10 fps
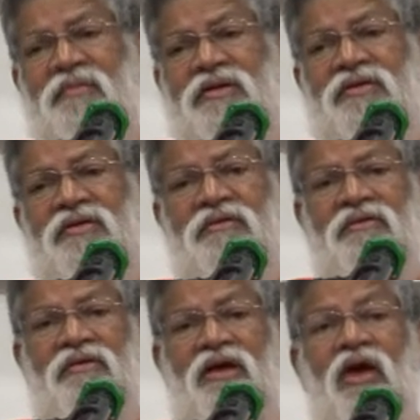method,
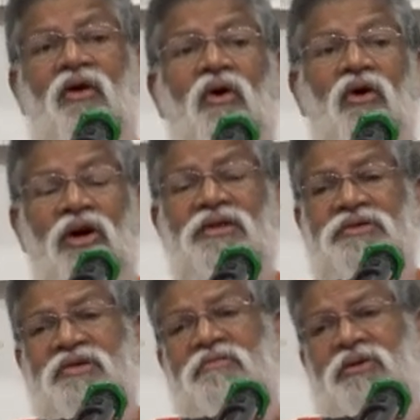a
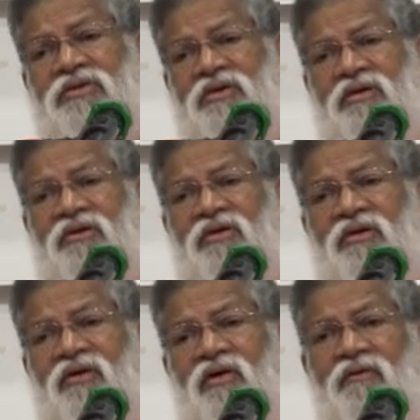holistic method
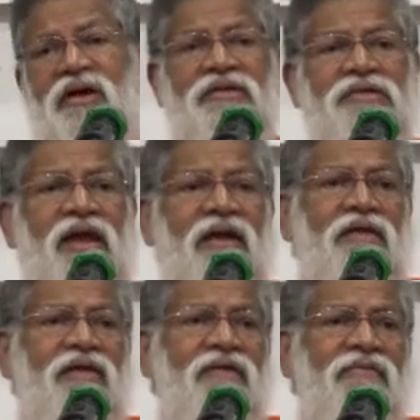of
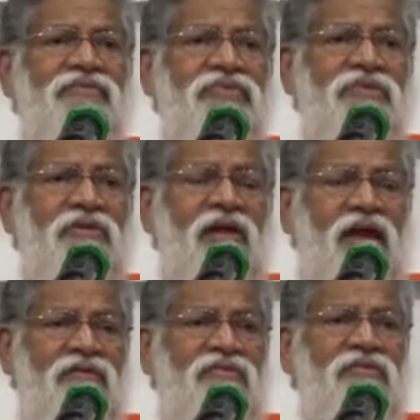understanding
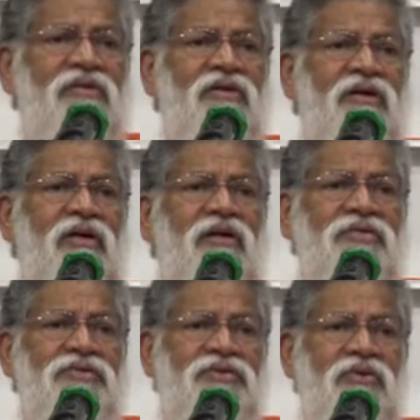life.
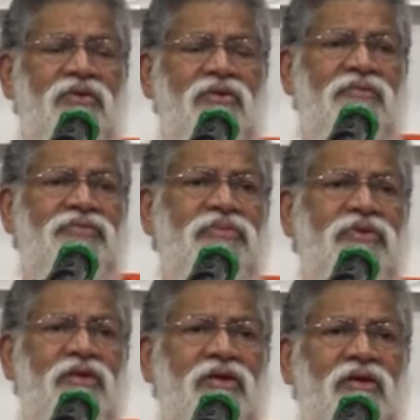So
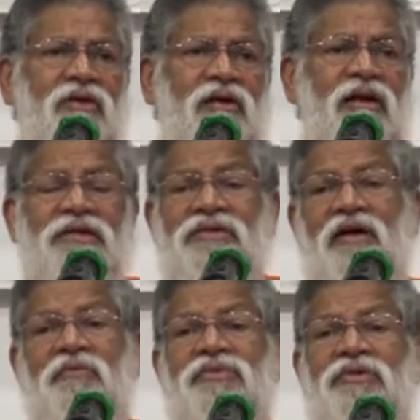let us
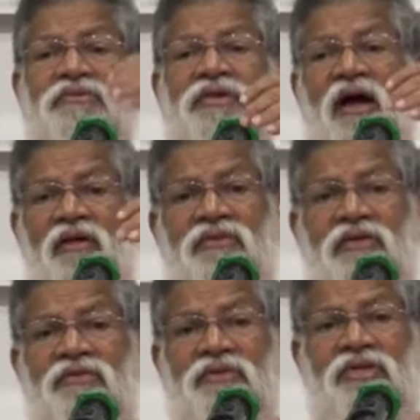come to the
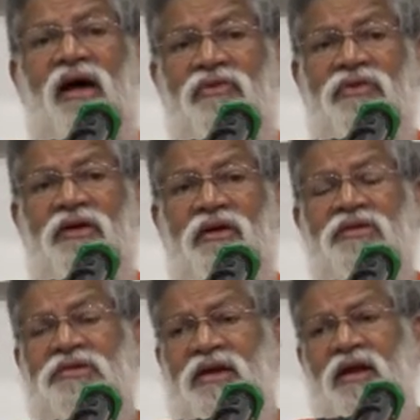Vedantic
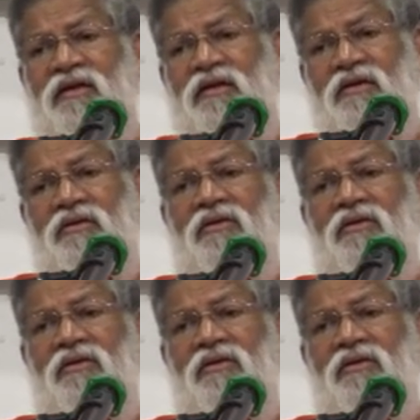understanding